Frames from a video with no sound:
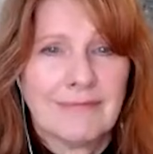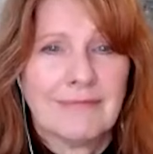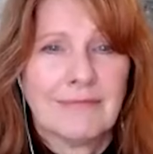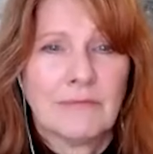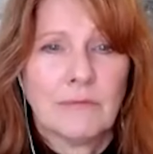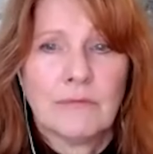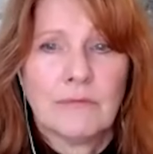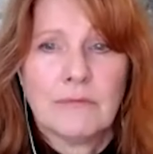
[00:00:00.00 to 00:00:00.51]

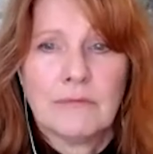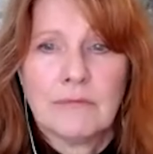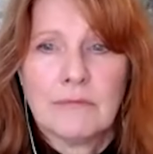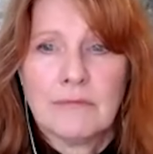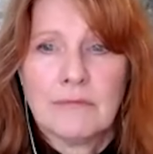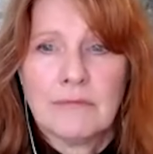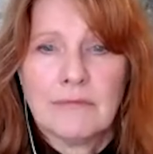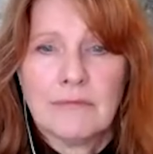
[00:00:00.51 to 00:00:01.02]

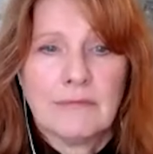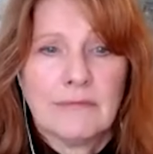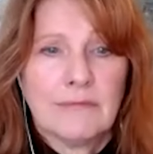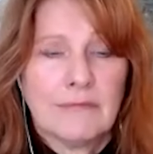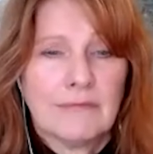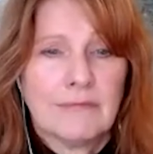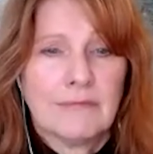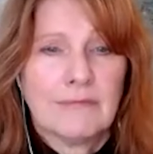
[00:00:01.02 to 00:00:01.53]

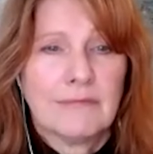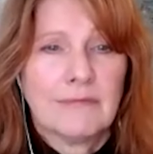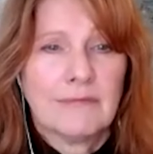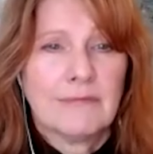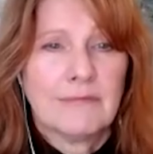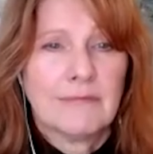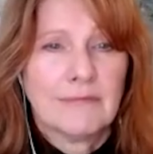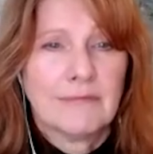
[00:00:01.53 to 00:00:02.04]

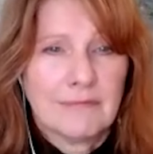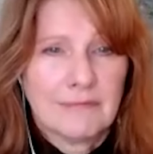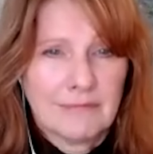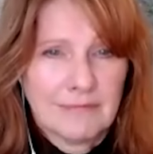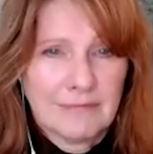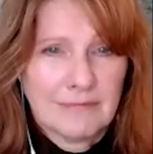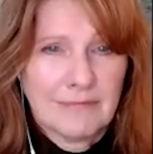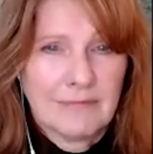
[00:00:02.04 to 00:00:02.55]

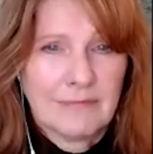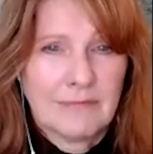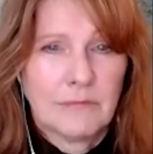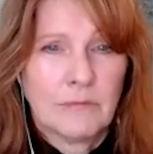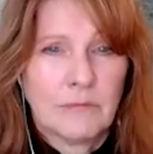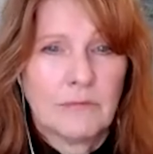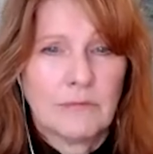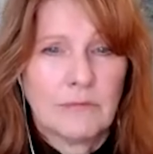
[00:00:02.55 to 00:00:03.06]

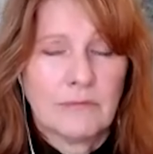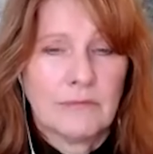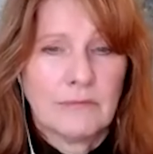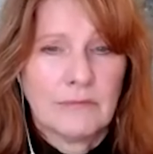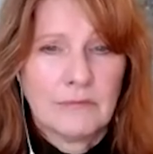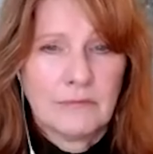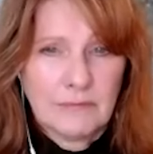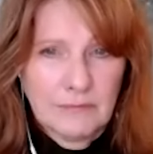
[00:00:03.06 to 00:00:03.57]

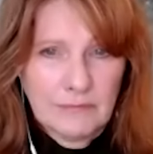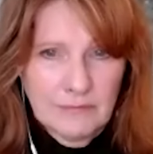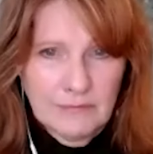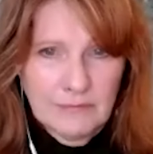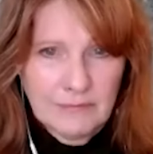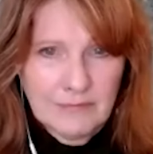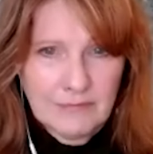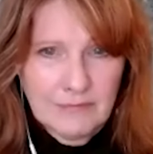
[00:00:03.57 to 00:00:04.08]

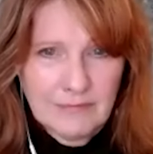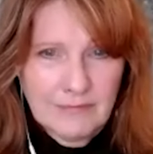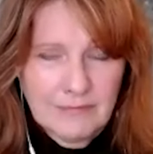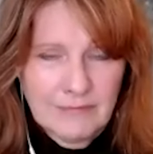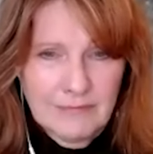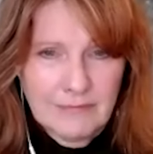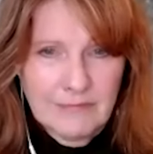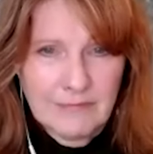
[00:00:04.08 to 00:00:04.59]

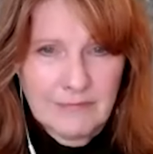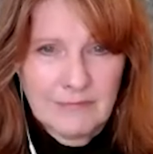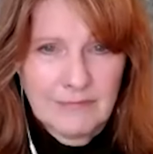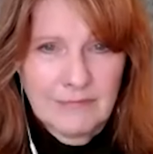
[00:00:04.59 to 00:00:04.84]
[no speech]